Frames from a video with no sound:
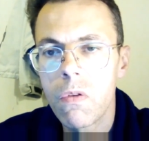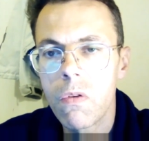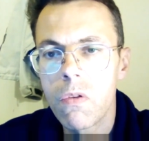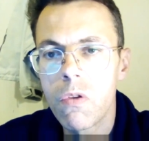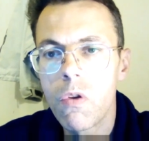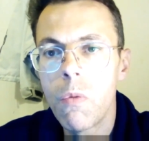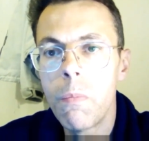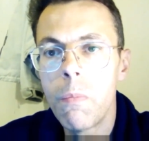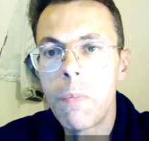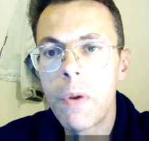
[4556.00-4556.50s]

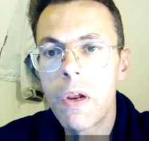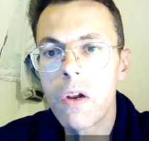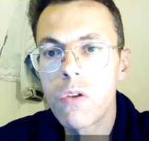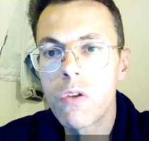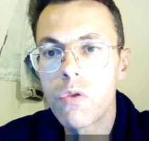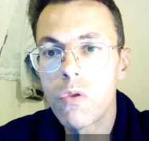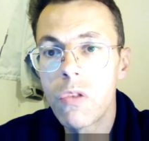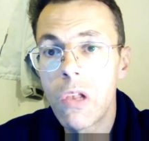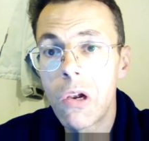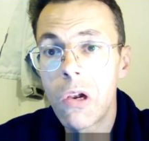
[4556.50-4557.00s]
Compared
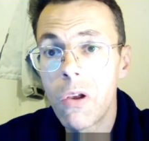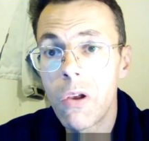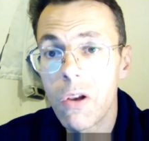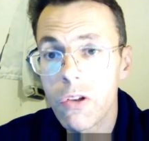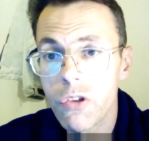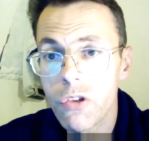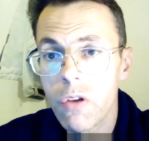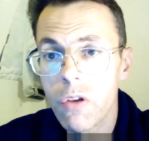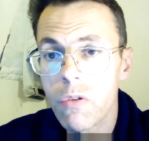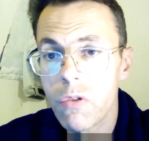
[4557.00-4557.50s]
to the
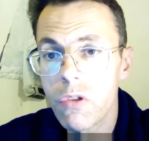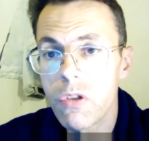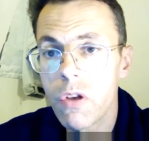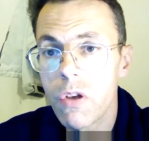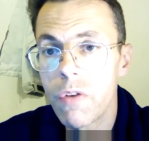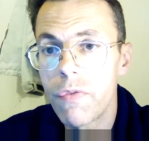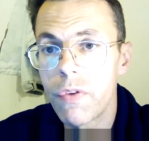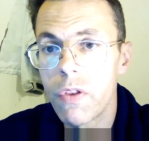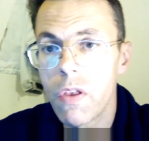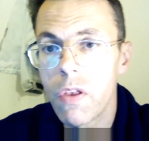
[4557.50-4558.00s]
loss I could
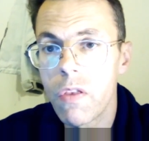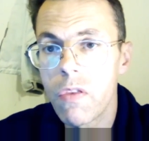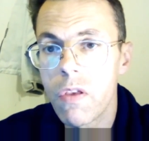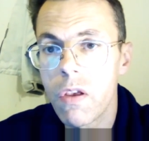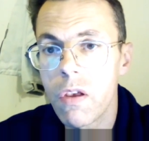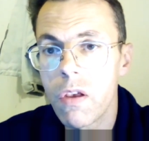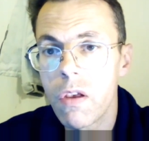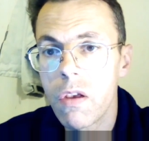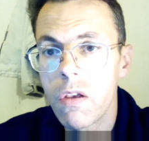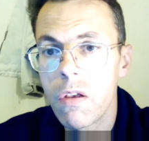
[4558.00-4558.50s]
suffer that
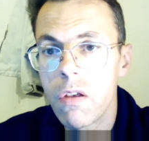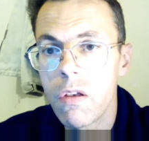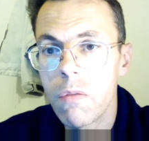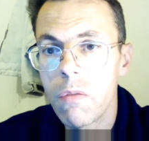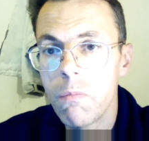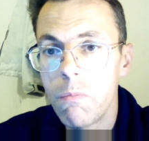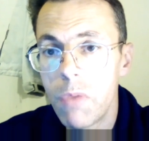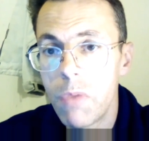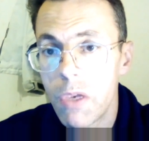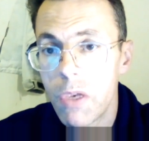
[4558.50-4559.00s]
day
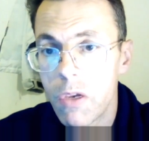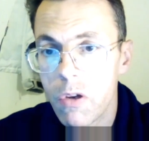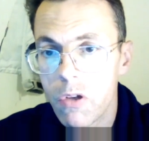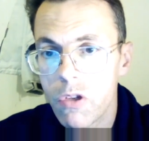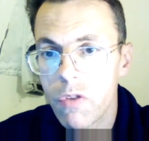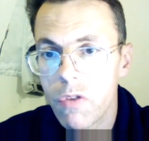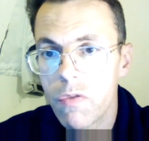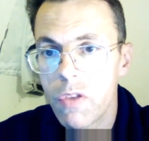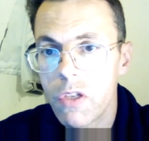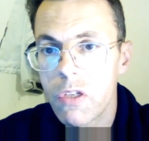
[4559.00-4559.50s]
because
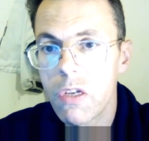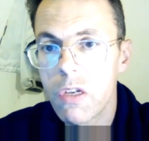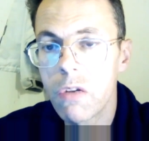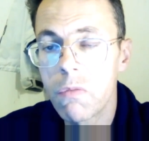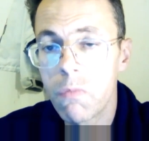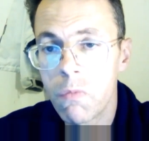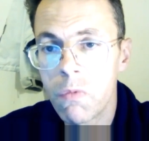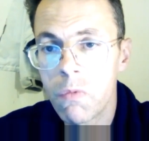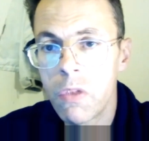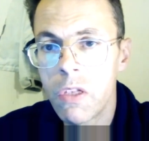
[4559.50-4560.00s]
of
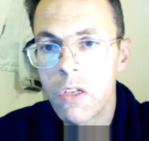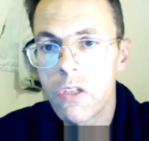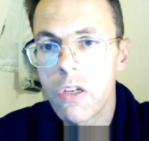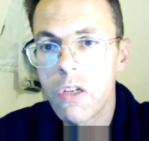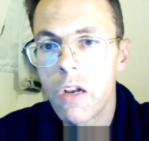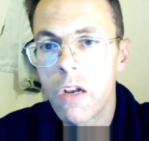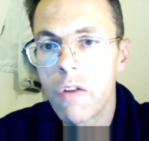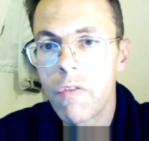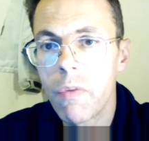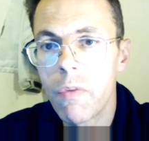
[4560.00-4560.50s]
this
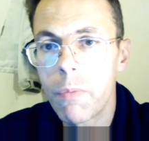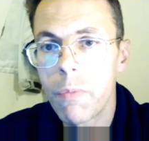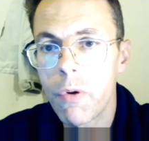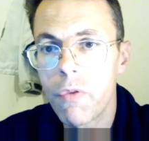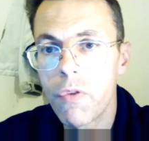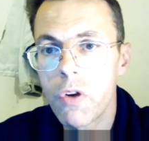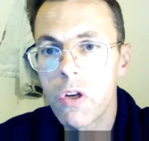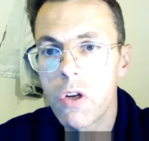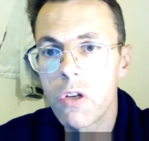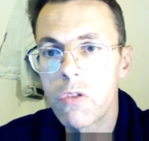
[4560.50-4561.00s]
kind of a
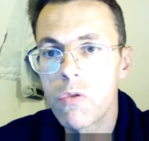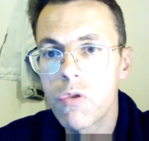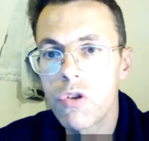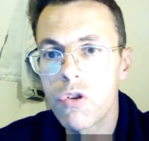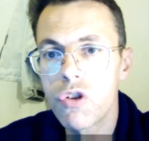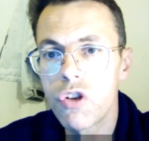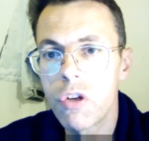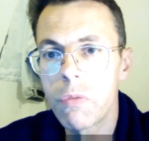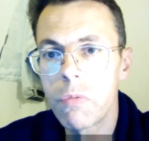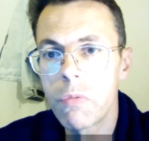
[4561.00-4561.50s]

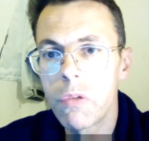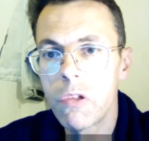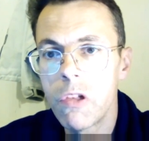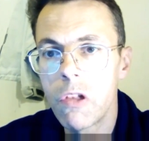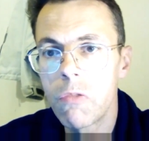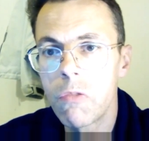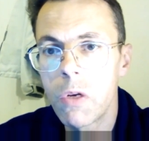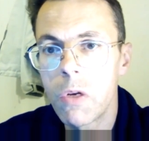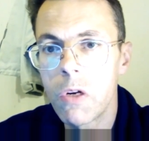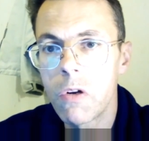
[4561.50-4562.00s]
provocateurship
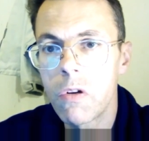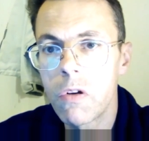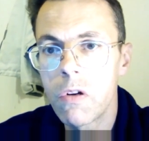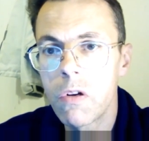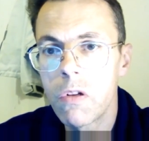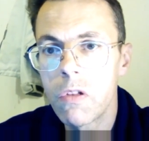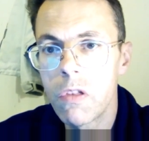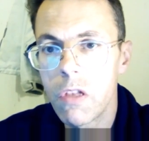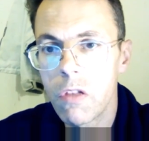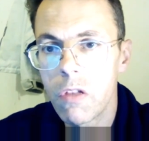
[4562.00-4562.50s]
that went on,
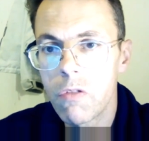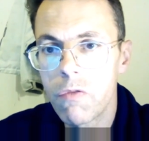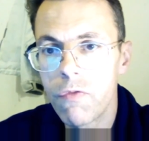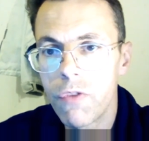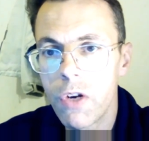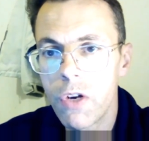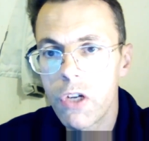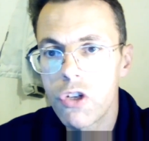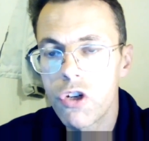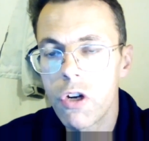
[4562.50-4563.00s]
that
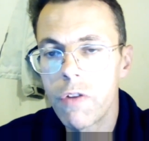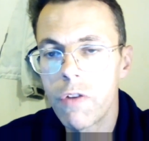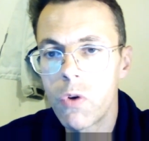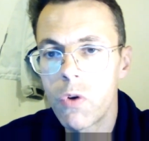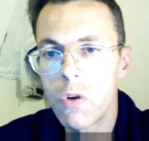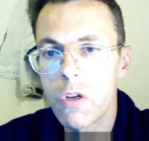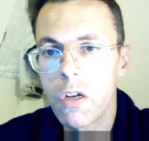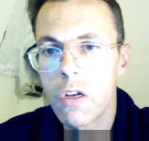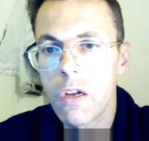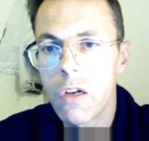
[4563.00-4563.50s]
Warsaw
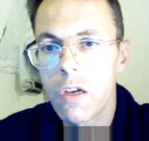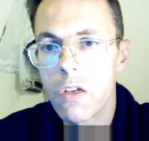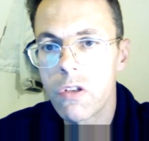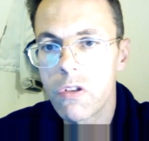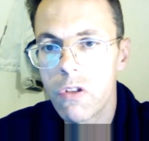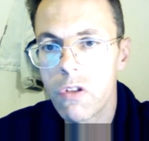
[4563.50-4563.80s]
organized,